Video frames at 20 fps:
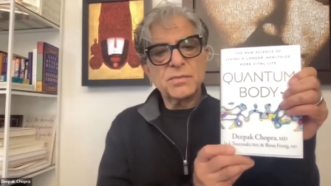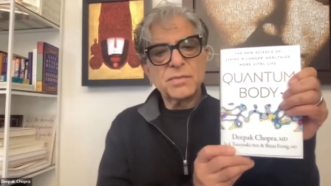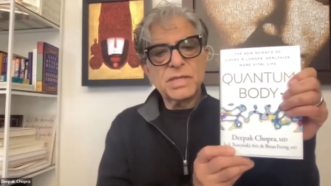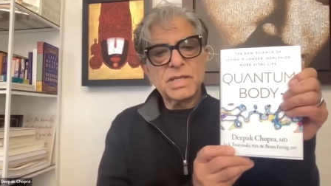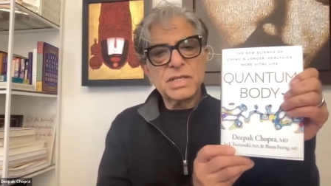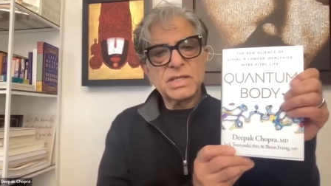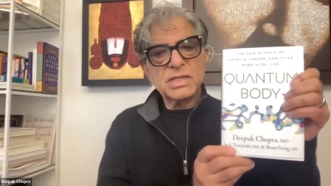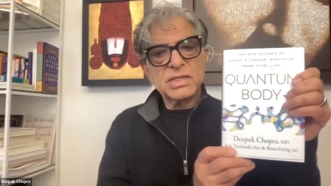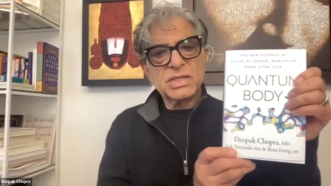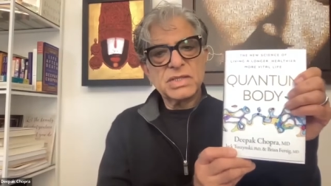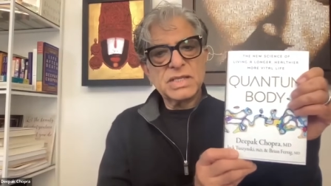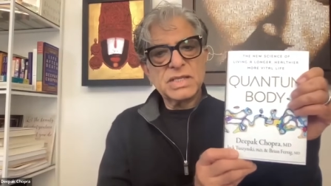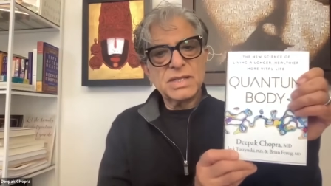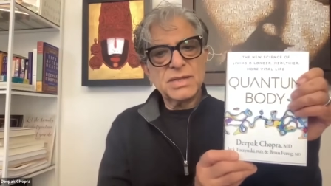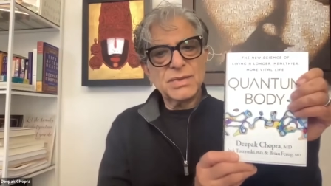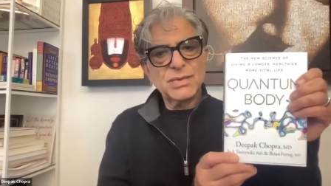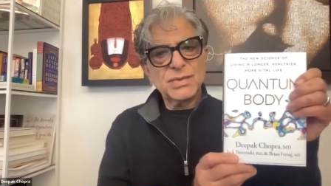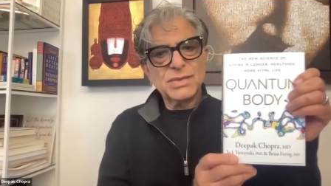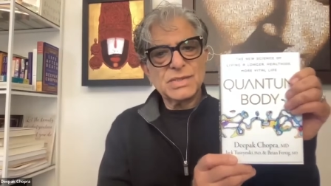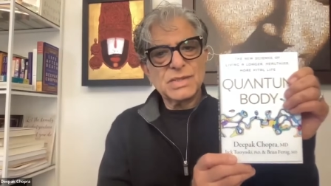
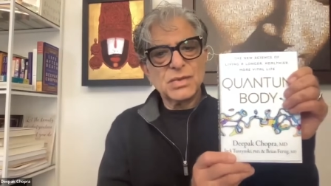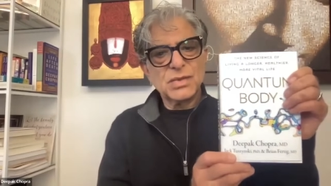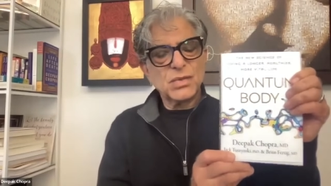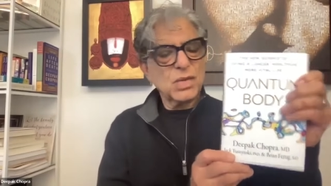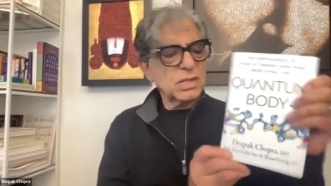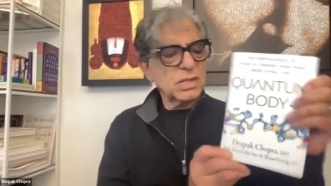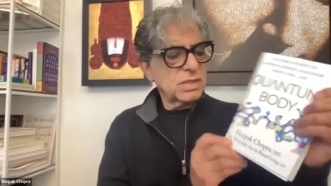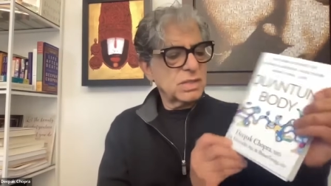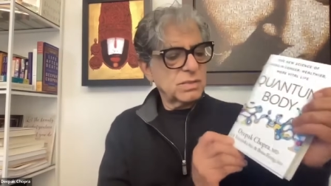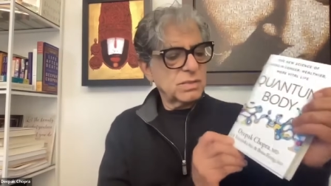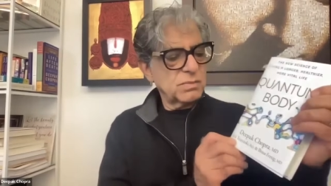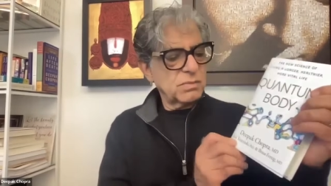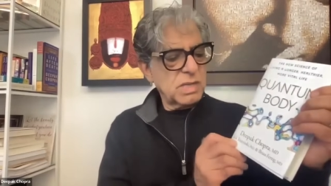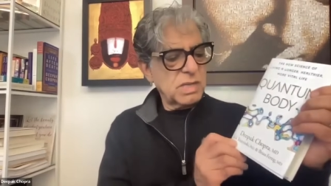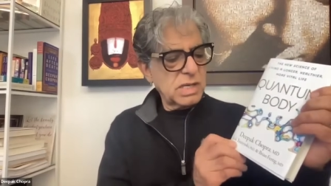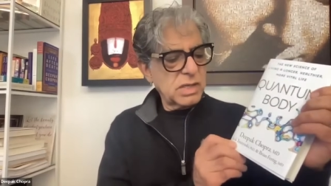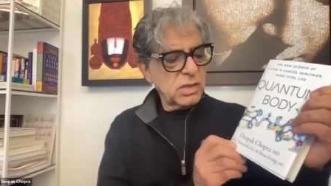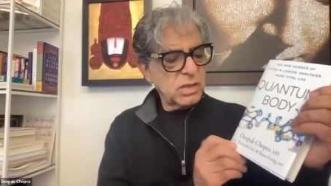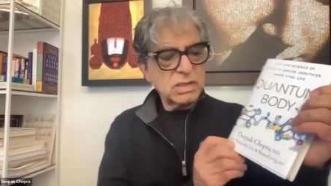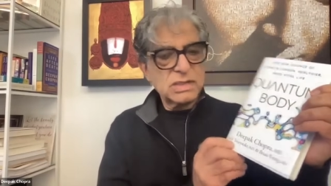PhD, who's a quantum
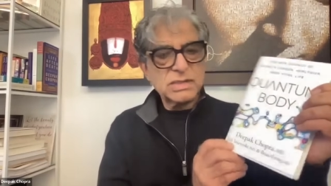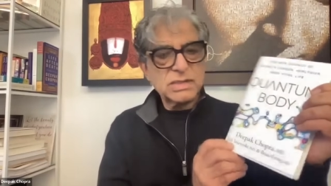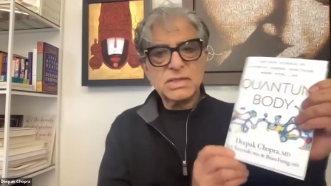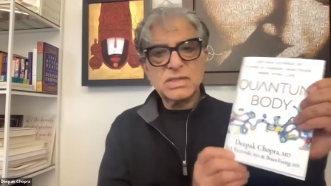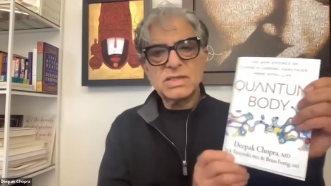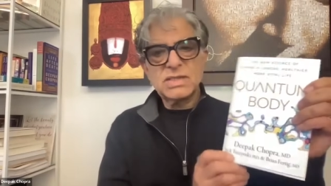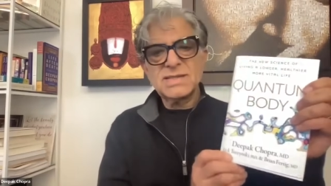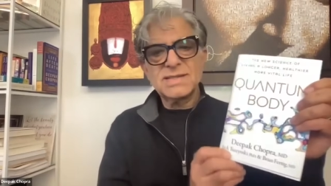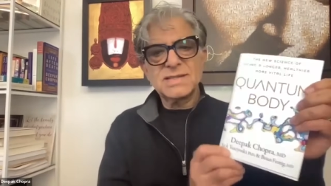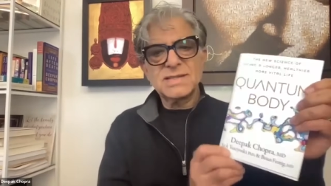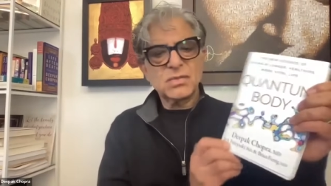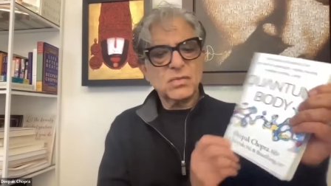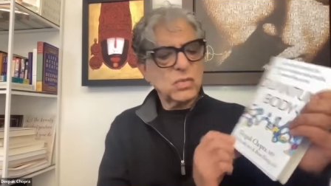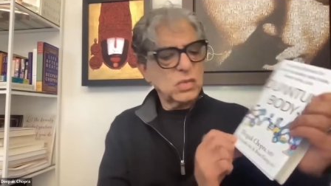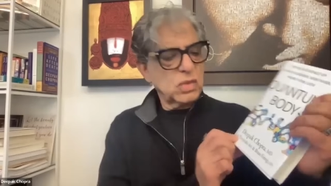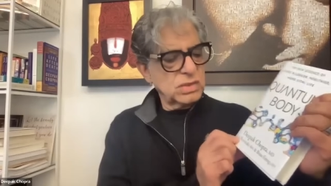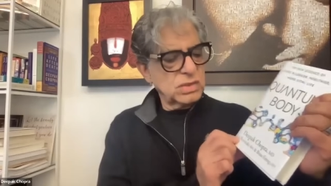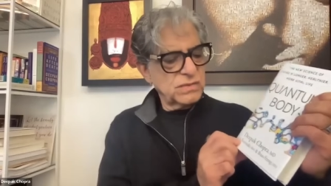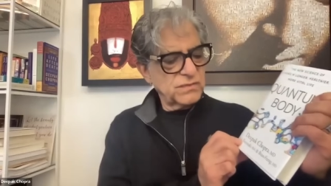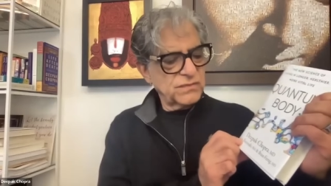biologist and
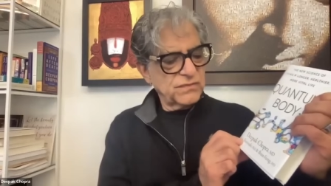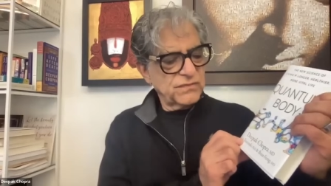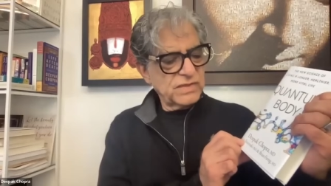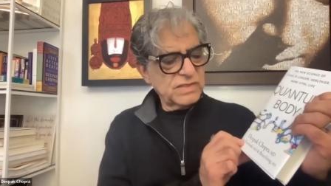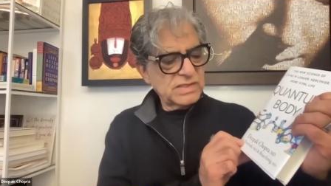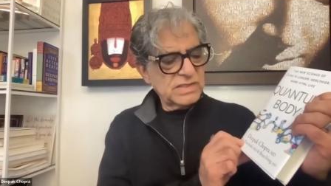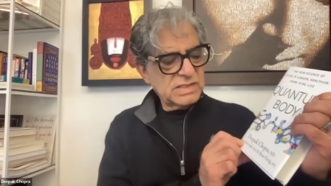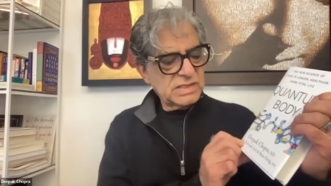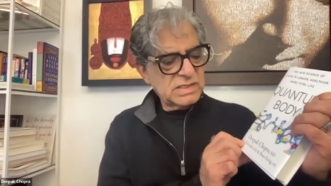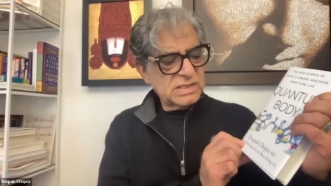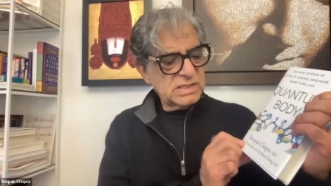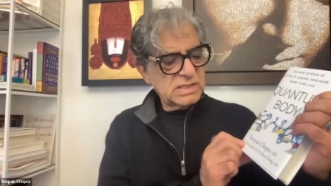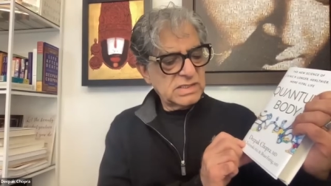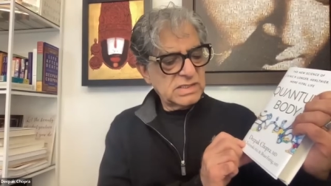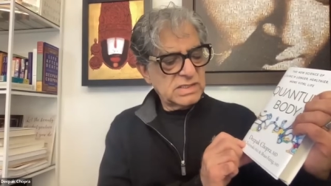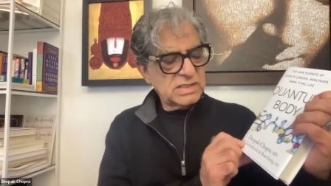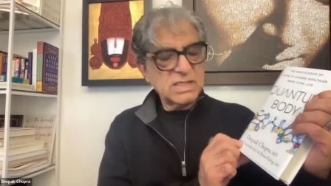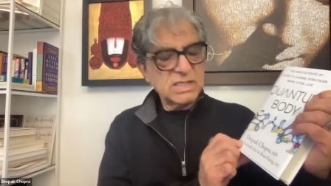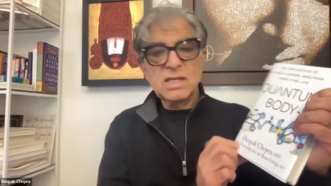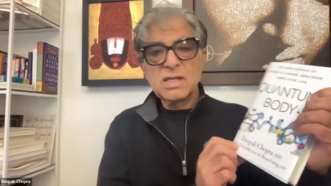quantum
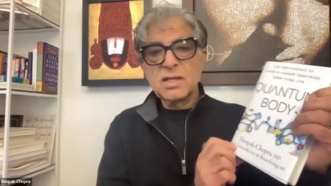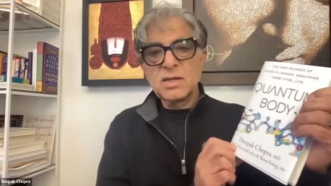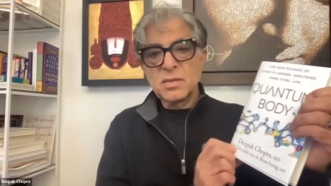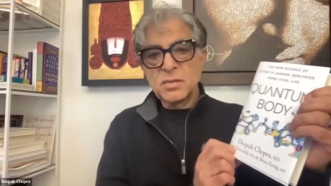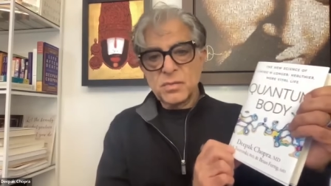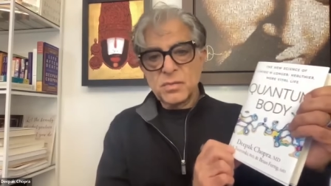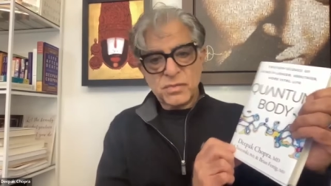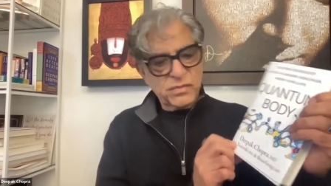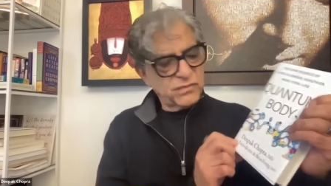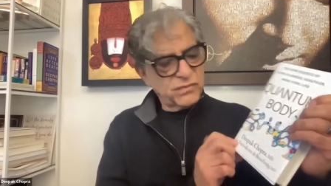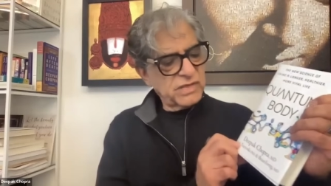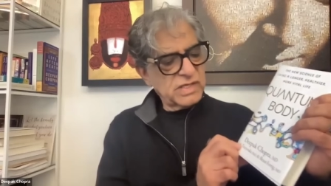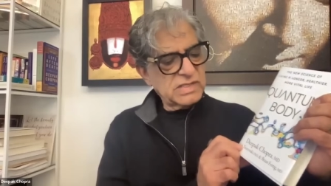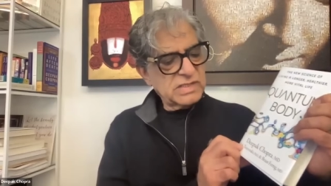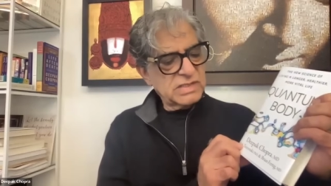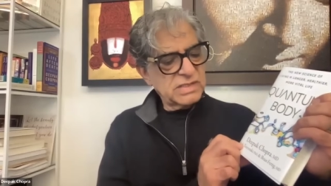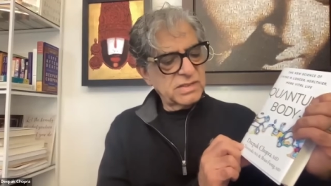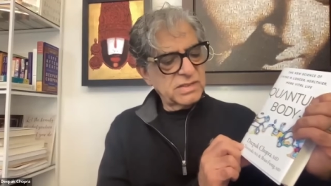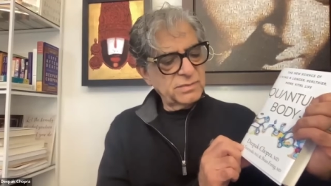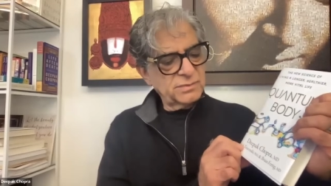physicist,
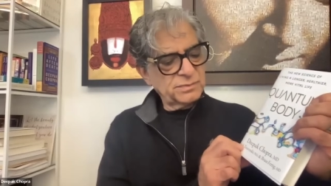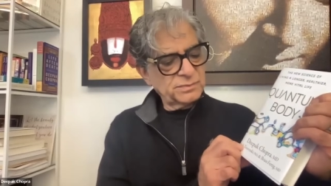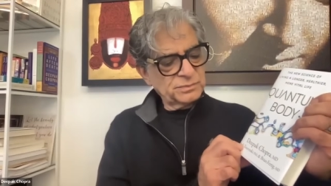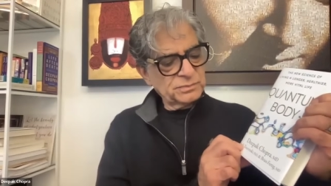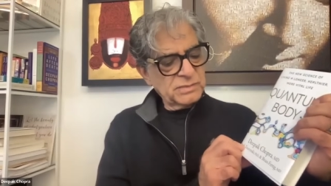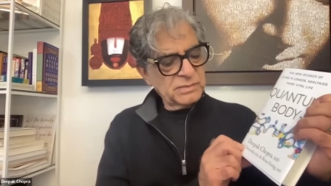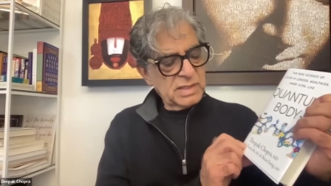professor,